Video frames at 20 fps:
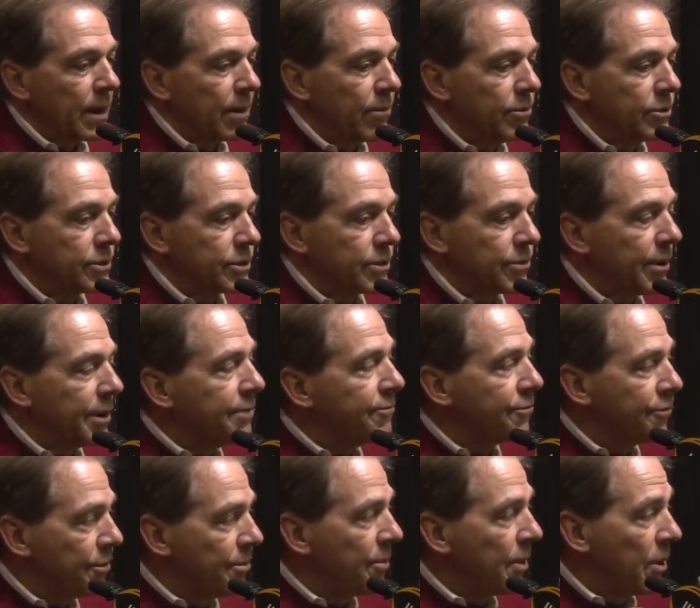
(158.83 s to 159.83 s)
It was a great
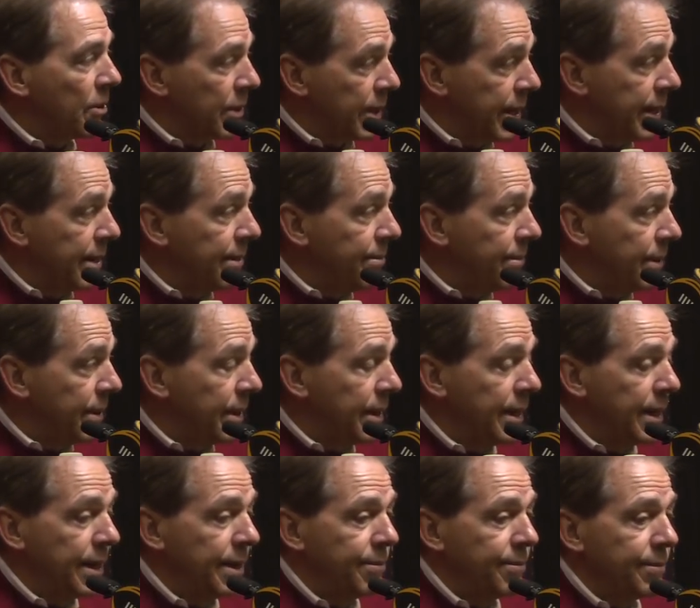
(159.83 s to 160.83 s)
football game,
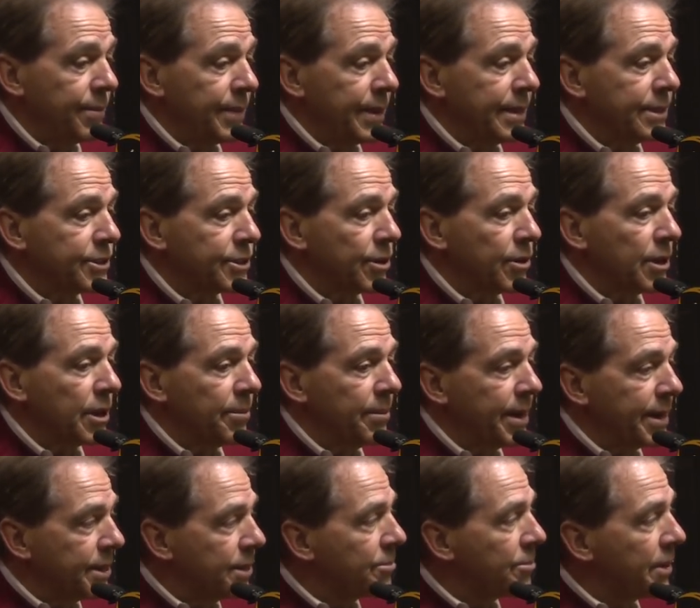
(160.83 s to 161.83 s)
and they certainly
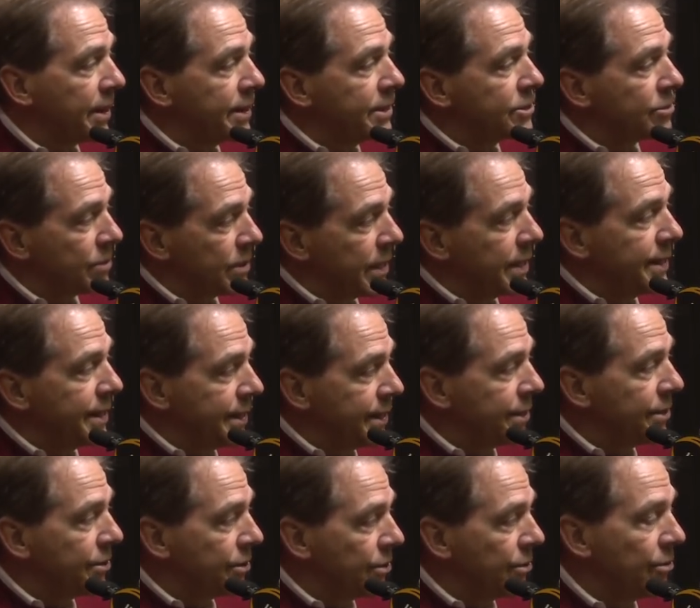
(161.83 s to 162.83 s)
made the plays when they
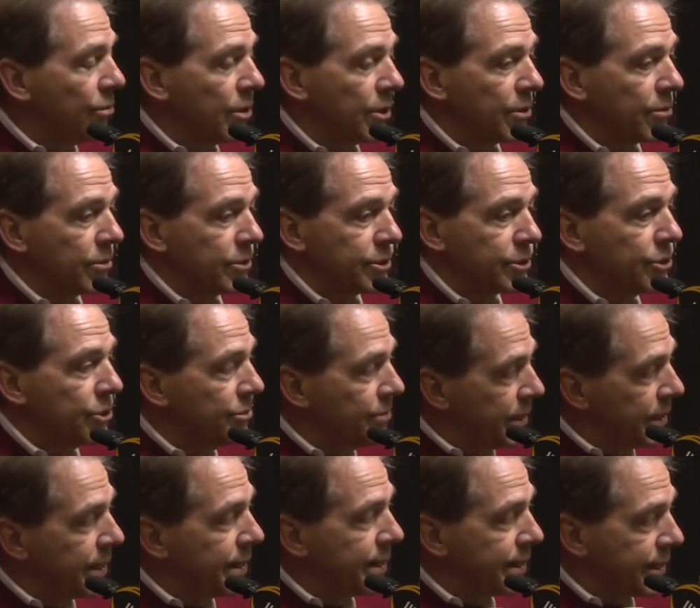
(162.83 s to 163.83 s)
needed to, whether it was 2
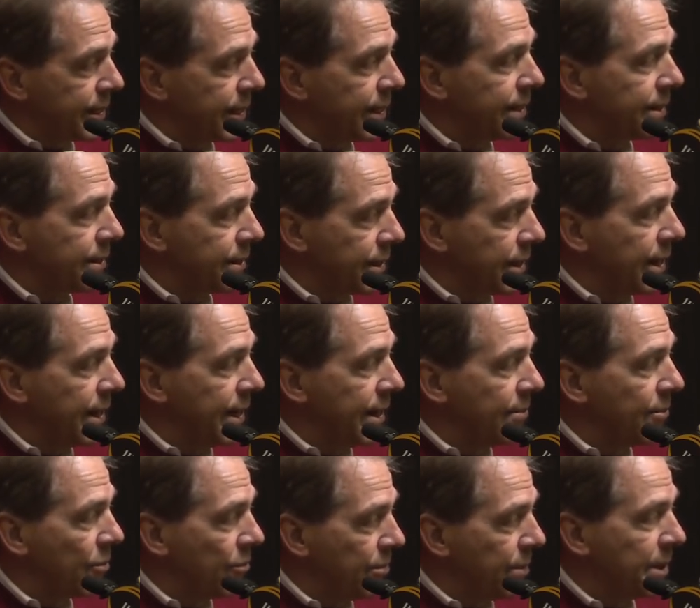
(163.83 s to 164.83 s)
minutes at the end of the
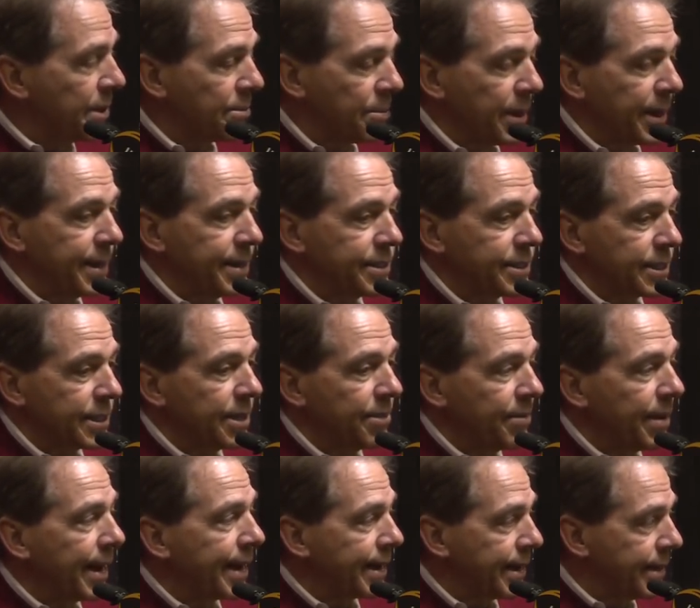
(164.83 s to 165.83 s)
game or big plays to get
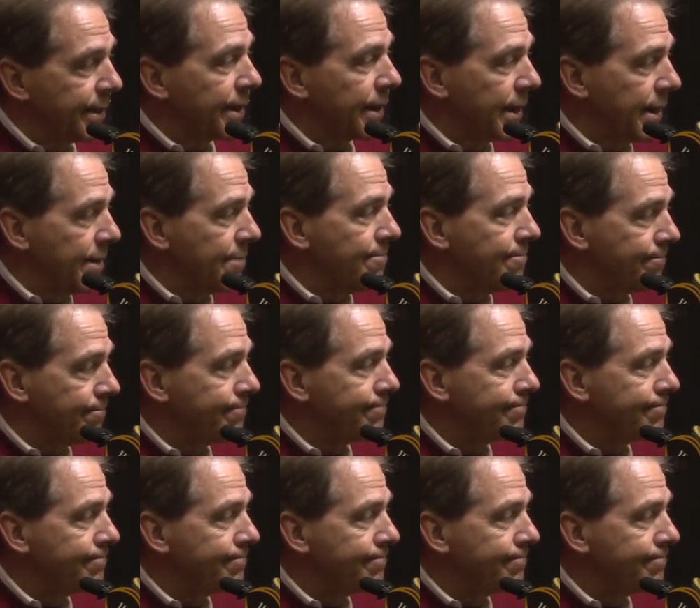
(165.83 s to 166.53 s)
back in the game.